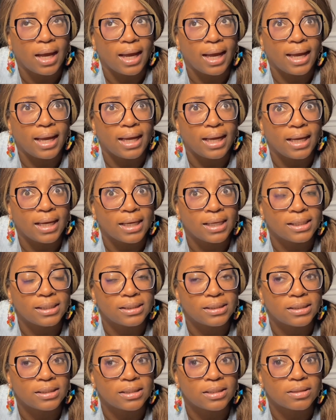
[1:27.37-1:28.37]

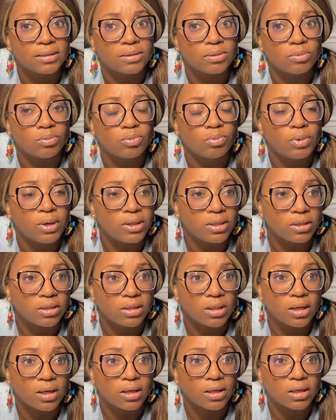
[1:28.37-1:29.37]
And with
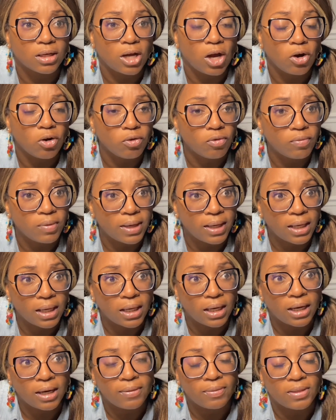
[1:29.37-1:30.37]

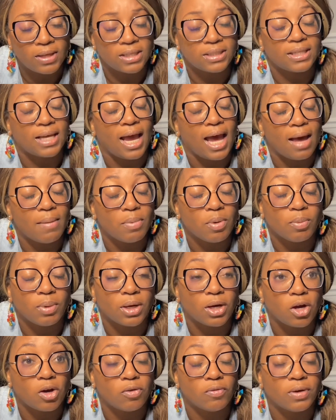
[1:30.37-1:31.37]
COVID and things that happened
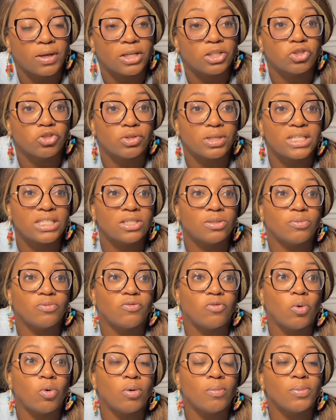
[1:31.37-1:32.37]
with COVID, it
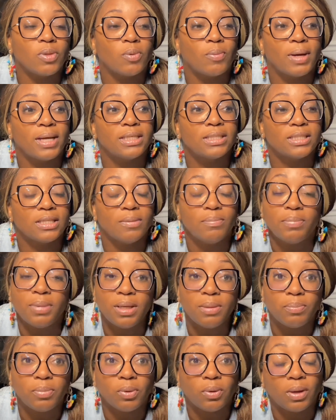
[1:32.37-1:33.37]
transformed the way some
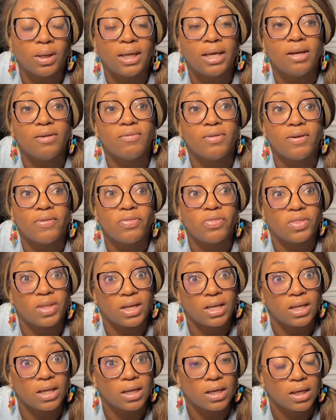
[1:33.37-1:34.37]
people live and
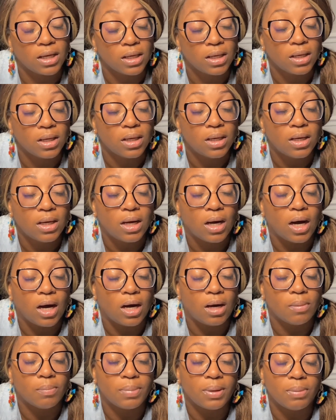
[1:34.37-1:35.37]
think.
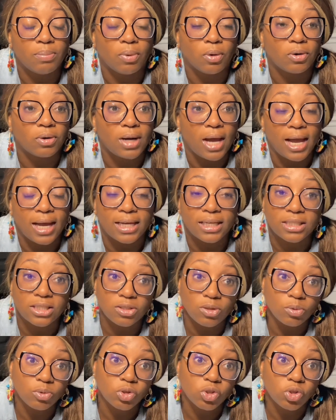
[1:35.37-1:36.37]
People are not as
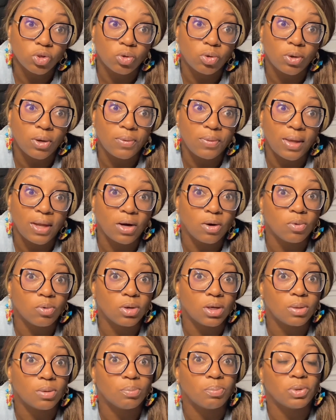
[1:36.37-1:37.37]
social and they don't
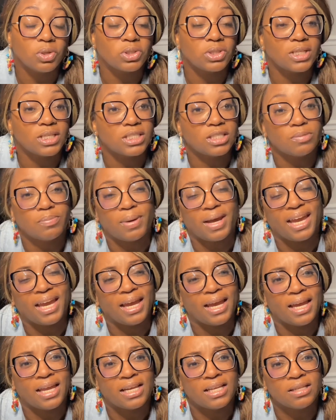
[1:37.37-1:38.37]
participate
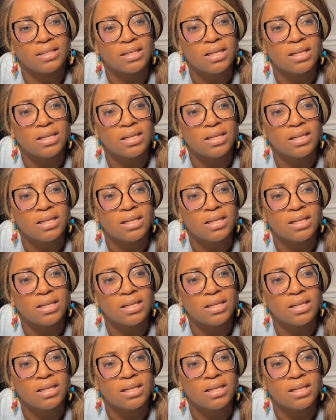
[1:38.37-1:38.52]
in